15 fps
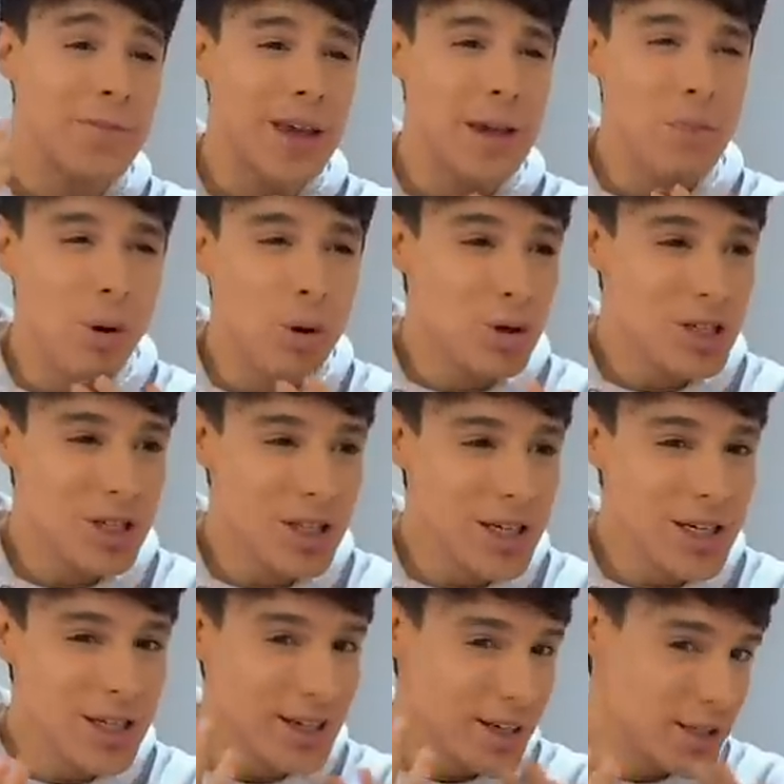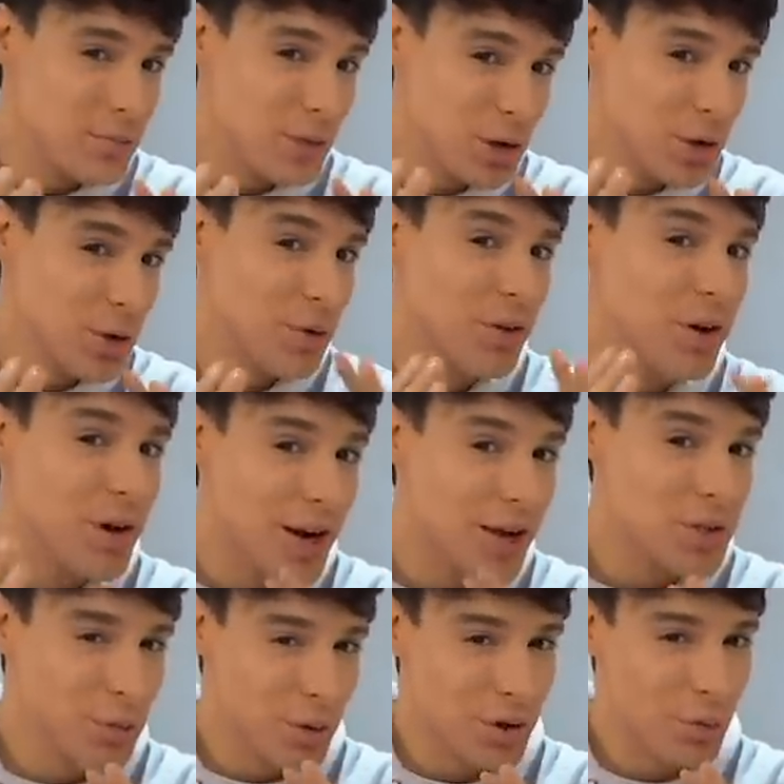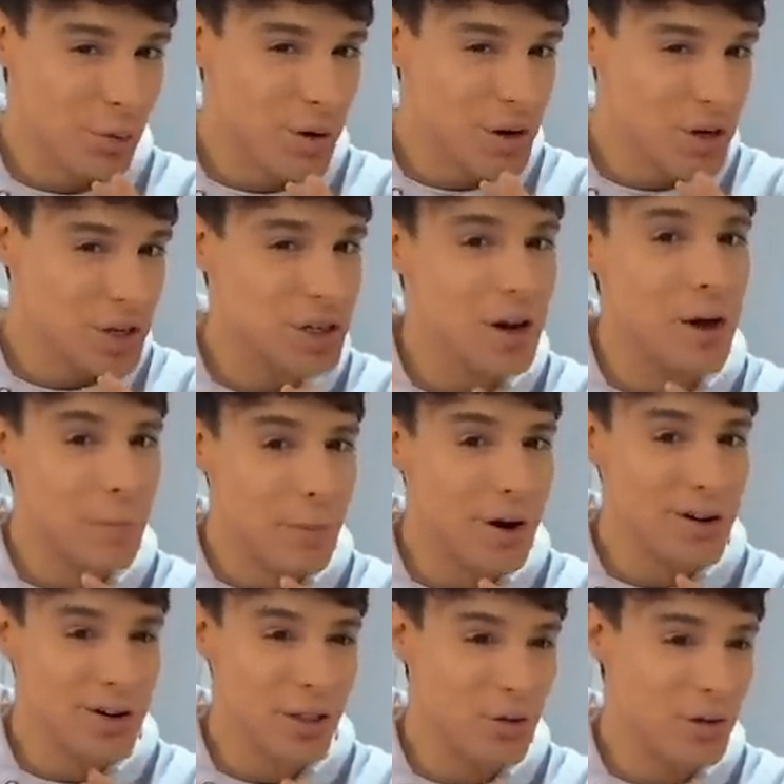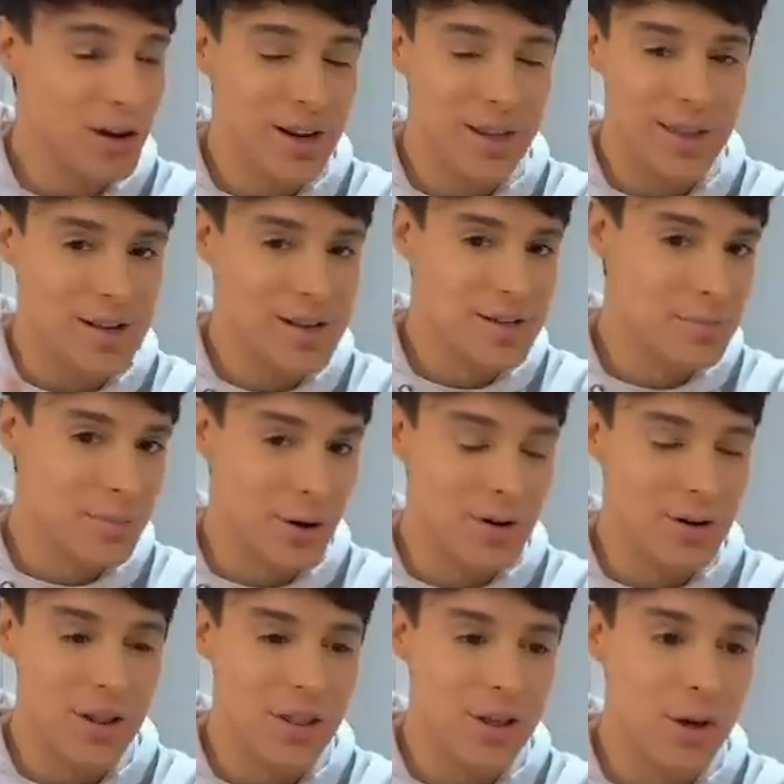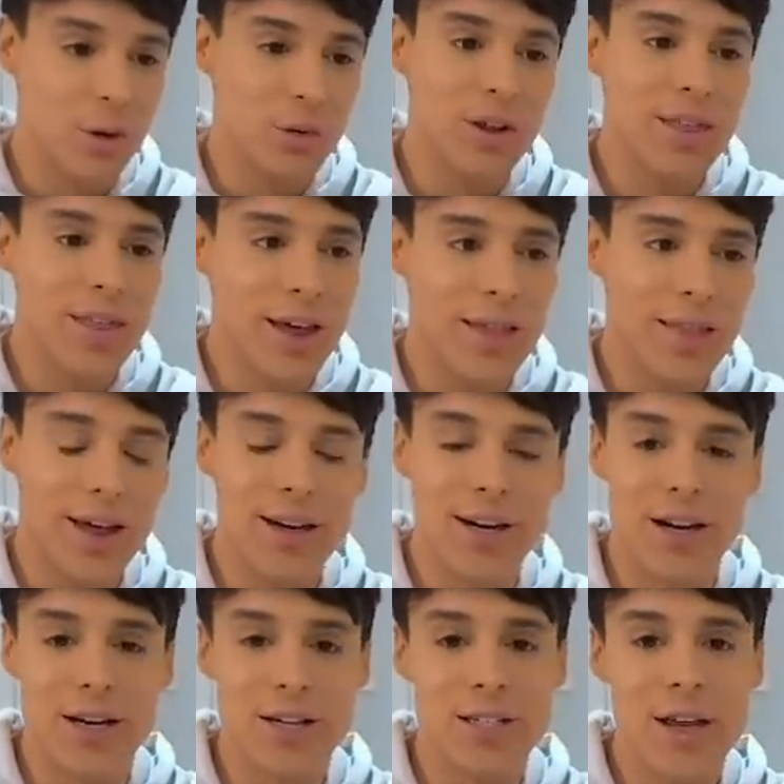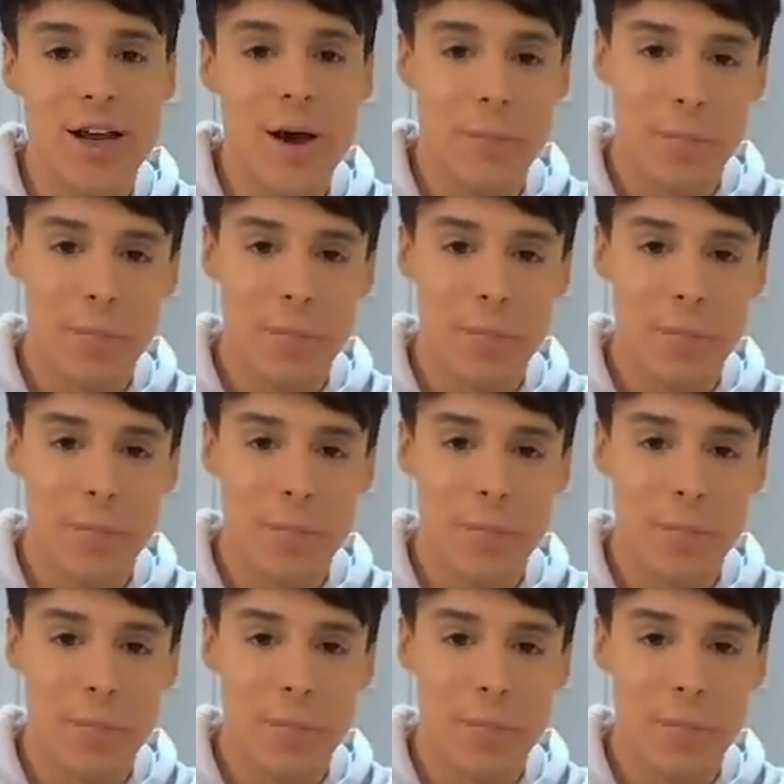Emotionally lets me know that you guys want to watch a part 3. That's about the only thing that does.